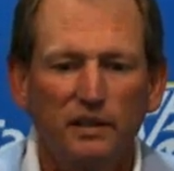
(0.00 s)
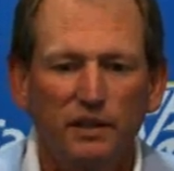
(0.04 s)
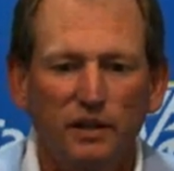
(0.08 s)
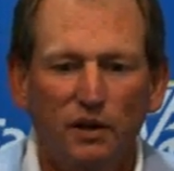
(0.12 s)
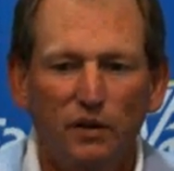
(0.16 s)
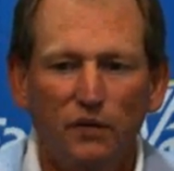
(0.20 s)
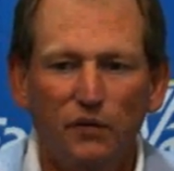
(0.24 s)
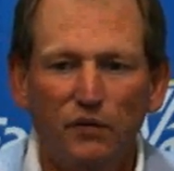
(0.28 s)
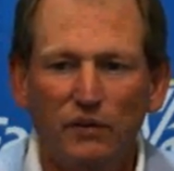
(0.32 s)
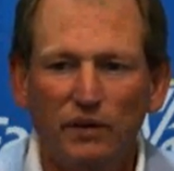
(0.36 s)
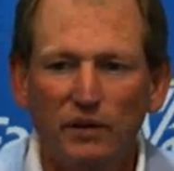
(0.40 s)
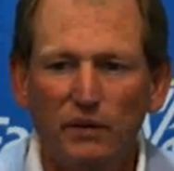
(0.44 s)

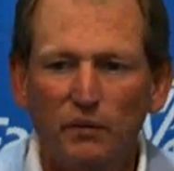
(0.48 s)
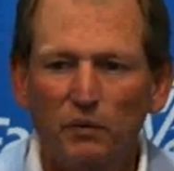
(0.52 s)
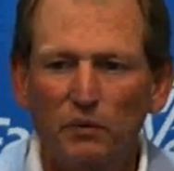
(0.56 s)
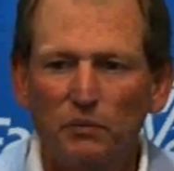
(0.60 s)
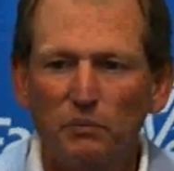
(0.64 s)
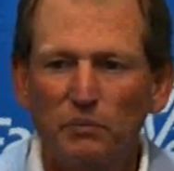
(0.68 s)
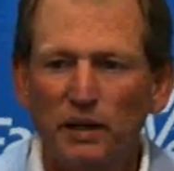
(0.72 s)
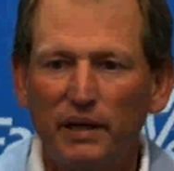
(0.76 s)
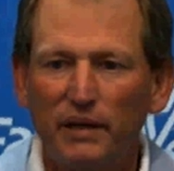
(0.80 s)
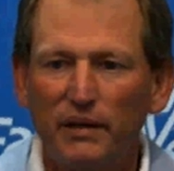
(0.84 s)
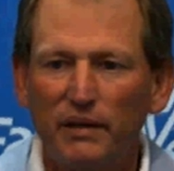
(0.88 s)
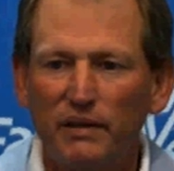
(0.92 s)
Hopefully we're
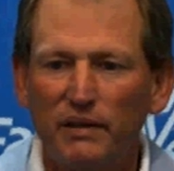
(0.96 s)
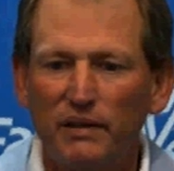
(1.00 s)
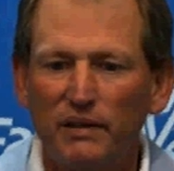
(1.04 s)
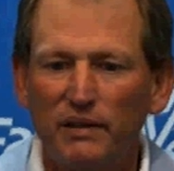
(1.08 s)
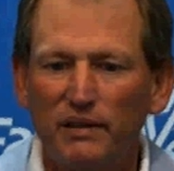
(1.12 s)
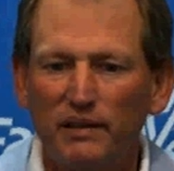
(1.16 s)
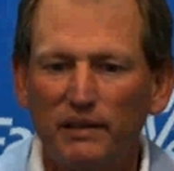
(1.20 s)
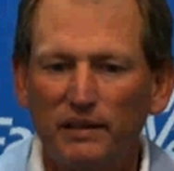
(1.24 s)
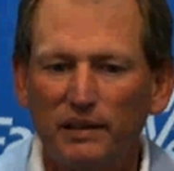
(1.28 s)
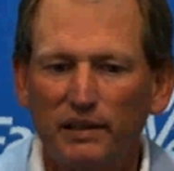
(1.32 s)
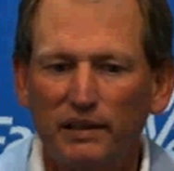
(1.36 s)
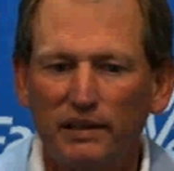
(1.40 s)

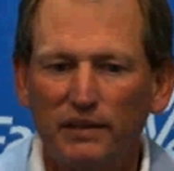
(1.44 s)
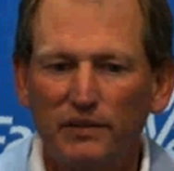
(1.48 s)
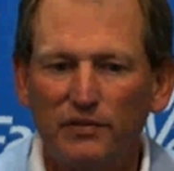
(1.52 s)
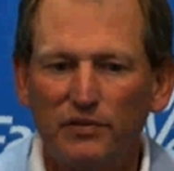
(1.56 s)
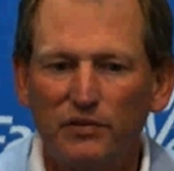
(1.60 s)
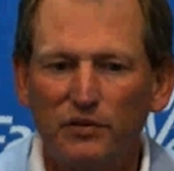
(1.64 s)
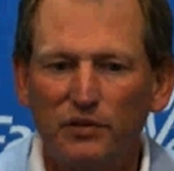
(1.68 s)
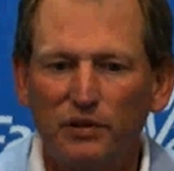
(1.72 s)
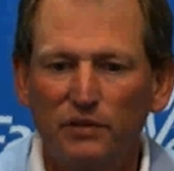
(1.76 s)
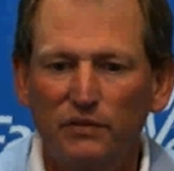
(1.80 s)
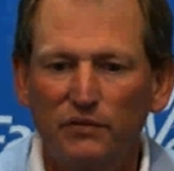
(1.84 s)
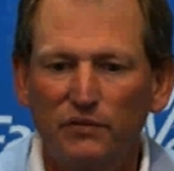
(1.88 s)
better
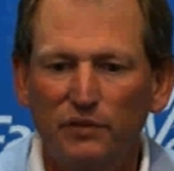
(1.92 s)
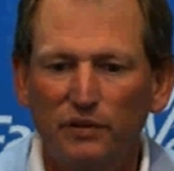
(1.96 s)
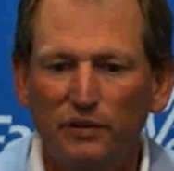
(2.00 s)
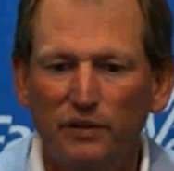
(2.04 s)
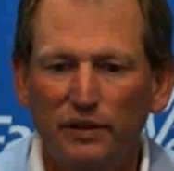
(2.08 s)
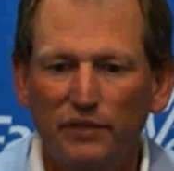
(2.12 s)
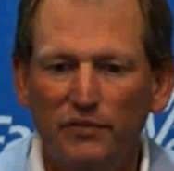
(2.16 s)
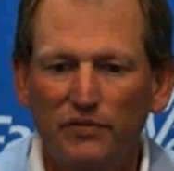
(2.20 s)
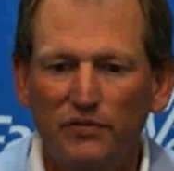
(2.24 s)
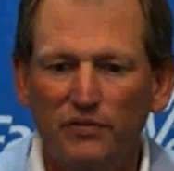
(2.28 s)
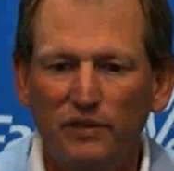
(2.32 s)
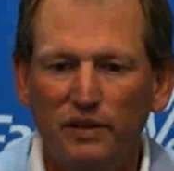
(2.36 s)
suited for
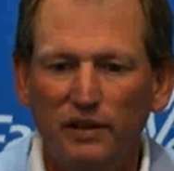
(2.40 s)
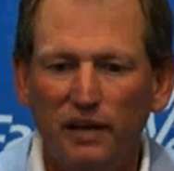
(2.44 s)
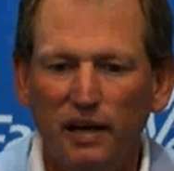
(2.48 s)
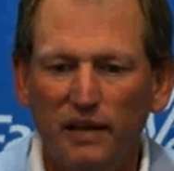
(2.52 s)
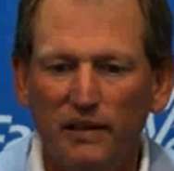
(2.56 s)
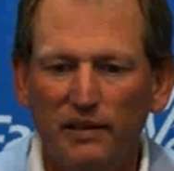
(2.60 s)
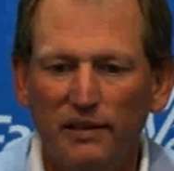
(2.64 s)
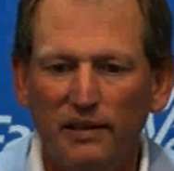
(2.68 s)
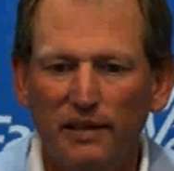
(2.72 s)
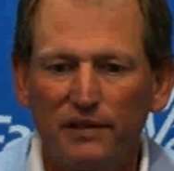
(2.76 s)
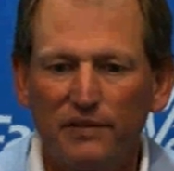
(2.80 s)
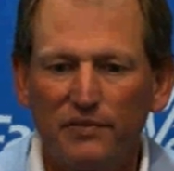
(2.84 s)
this
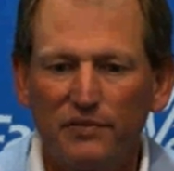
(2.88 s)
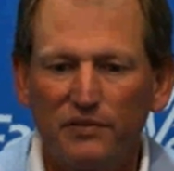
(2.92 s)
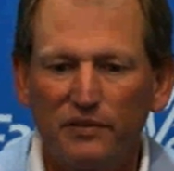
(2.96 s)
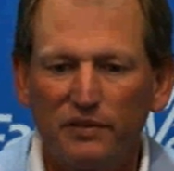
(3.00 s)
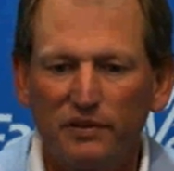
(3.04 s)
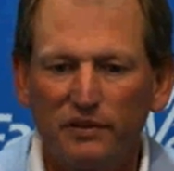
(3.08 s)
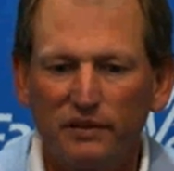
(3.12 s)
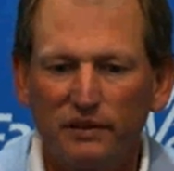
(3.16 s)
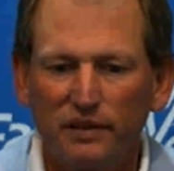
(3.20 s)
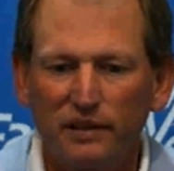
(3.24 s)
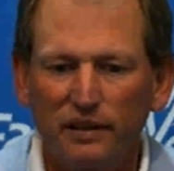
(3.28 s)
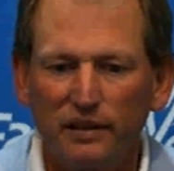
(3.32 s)

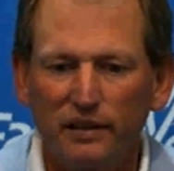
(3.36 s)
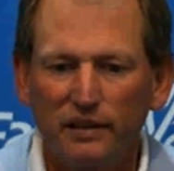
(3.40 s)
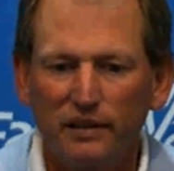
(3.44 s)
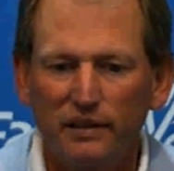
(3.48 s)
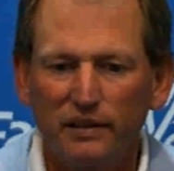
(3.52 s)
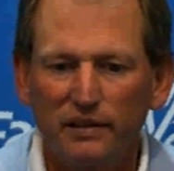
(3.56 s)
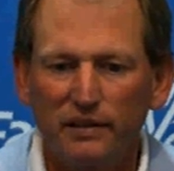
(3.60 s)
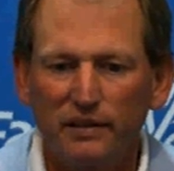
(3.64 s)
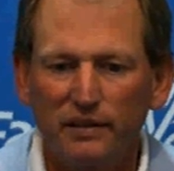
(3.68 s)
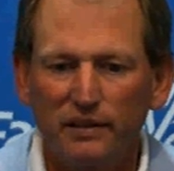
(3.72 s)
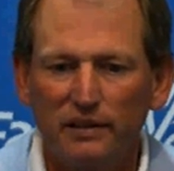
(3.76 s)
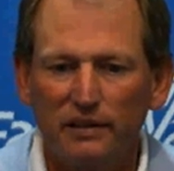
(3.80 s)
contest
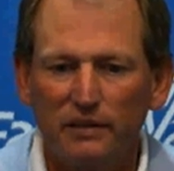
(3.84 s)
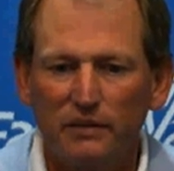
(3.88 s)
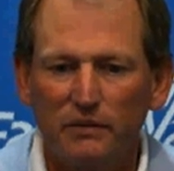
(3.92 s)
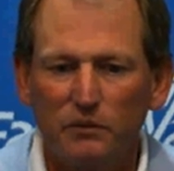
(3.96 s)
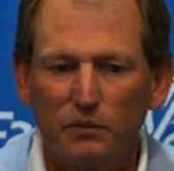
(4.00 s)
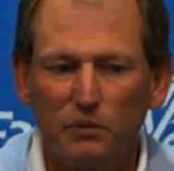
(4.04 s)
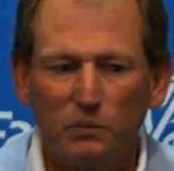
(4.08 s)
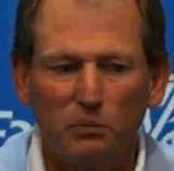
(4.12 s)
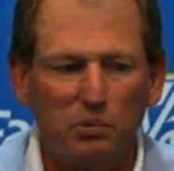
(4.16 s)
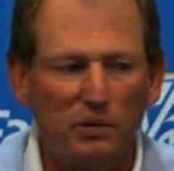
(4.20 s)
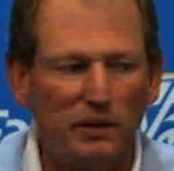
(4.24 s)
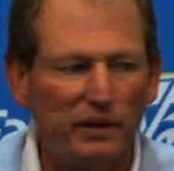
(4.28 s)
and
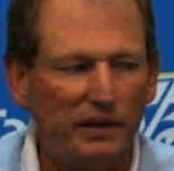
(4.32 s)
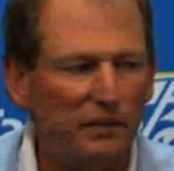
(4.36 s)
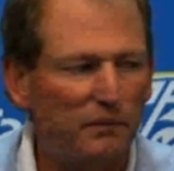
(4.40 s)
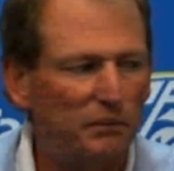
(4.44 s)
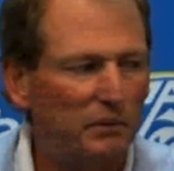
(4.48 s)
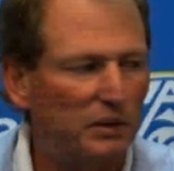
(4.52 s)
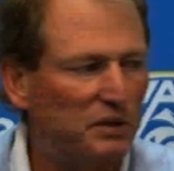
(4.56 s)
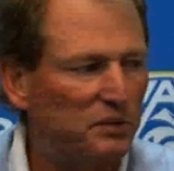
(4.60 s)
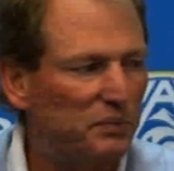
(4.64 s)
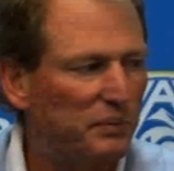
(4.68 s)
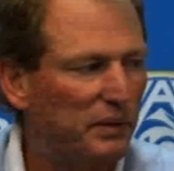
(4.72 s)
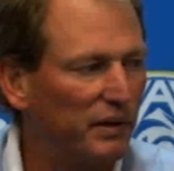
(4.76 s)
we'll play a
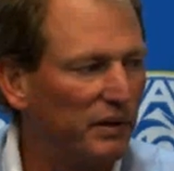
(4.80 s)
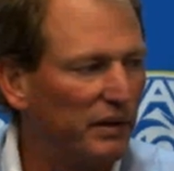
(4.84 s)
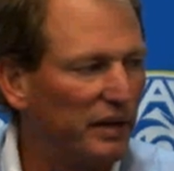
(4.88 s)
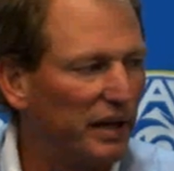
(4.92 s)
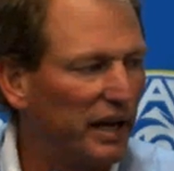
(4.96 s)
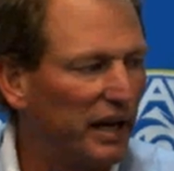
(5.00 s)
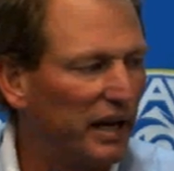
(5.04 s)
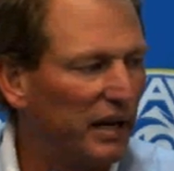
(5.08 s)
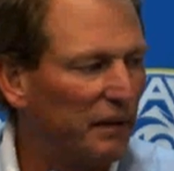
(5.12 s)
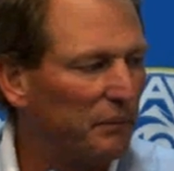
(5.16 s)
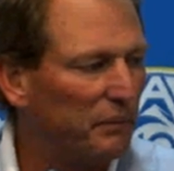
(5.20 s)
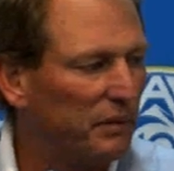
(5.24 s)
much better
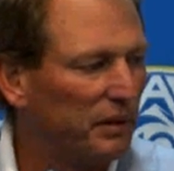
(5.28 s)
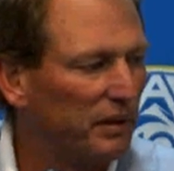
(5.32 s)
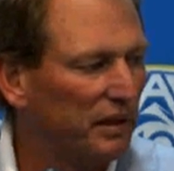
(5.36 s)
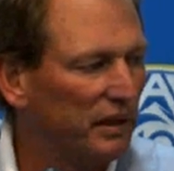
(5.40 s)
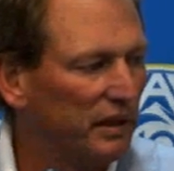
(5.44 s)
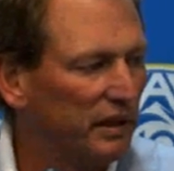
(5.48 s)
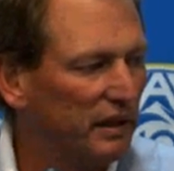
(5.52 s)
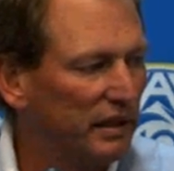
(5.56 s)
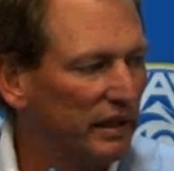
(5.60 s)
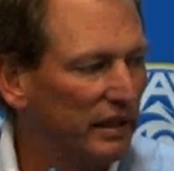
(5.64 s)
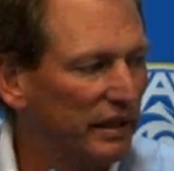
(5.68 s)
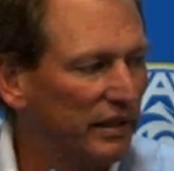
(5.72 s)
game
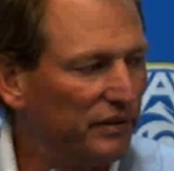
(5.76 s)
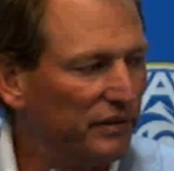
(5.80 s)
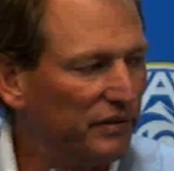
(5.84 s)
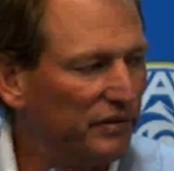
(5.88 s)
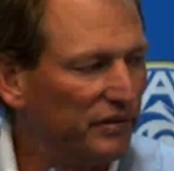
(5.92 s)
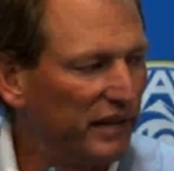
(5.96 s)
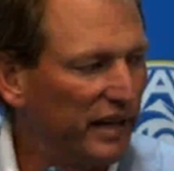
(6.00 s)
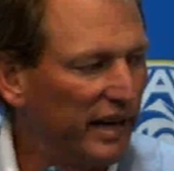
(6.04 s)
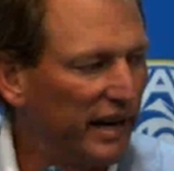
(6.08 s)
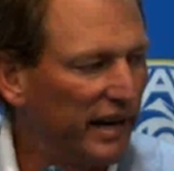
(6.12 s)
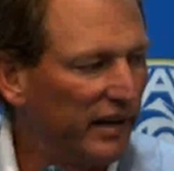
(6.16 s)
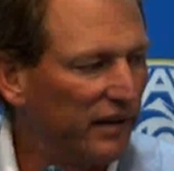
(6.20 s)
in
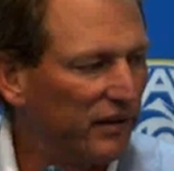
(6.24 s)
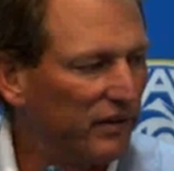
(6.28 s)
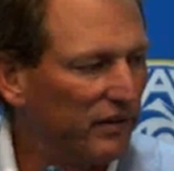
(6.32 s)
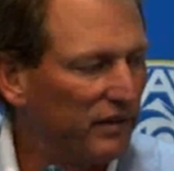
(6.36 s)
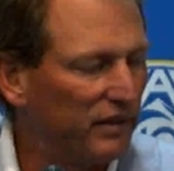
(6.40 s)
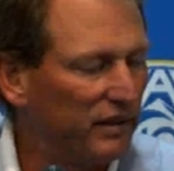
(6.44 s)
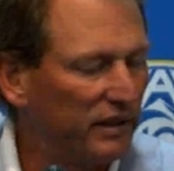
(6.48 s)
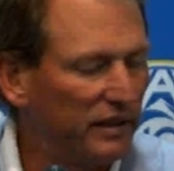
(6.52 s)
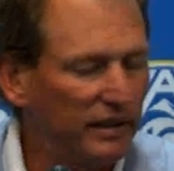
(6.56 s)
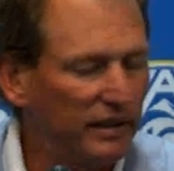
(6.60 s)
Seattle.